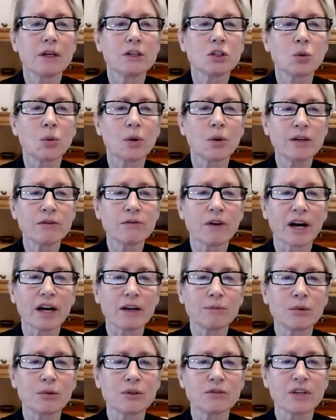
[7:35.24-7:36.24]

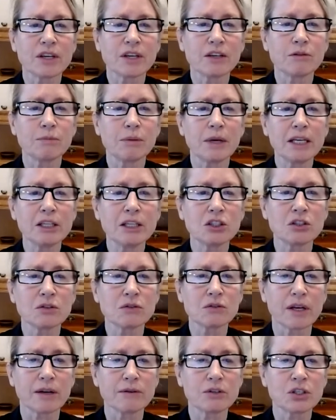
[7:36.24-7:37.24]
25% of
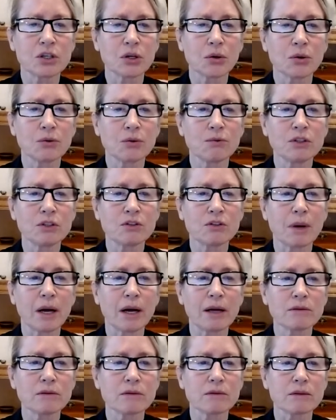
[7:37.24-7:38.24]
patients have shown
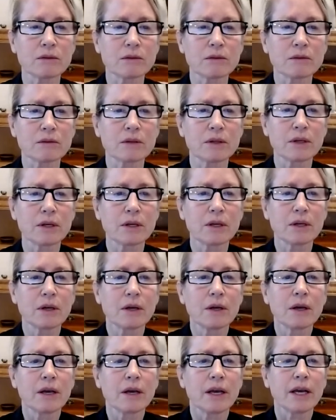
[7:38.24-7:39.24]
responses,
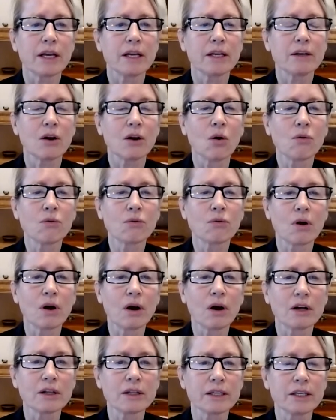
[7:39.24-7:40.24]
and
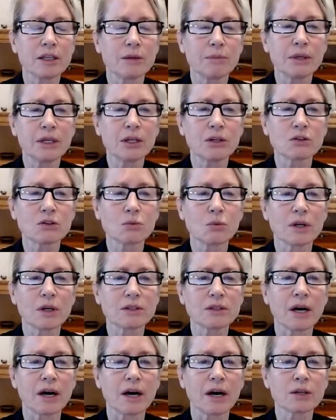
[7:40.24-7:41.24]
overall it appears well
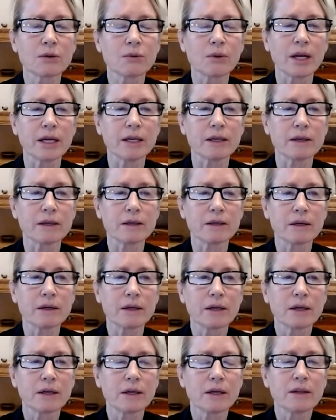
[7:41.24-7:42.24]
tolerated.
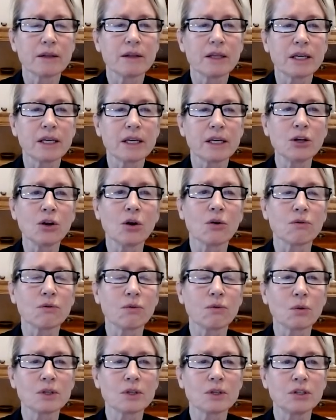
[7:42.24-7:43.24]
The Keynote
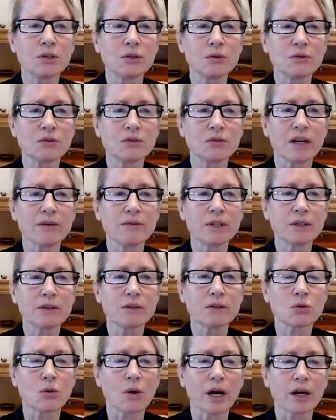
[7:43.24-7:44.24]
427
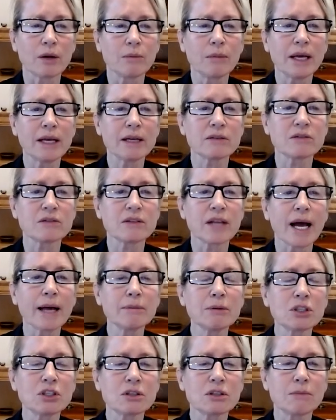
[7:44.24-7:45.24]
trial may
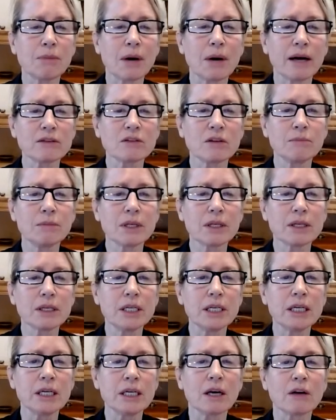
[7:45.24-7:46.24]
establish the
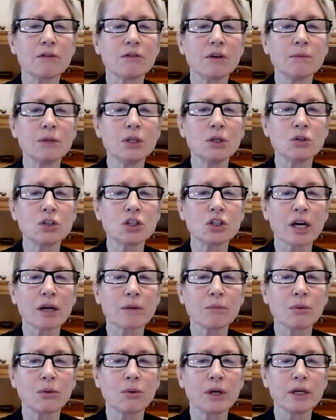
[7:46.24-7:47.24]
possibility of immune
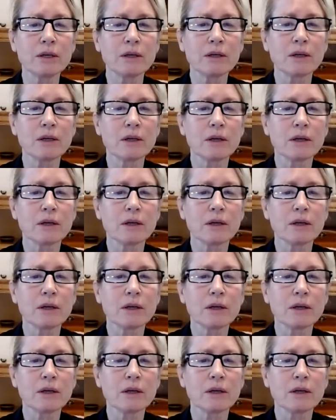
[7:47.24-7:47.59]
checkpoint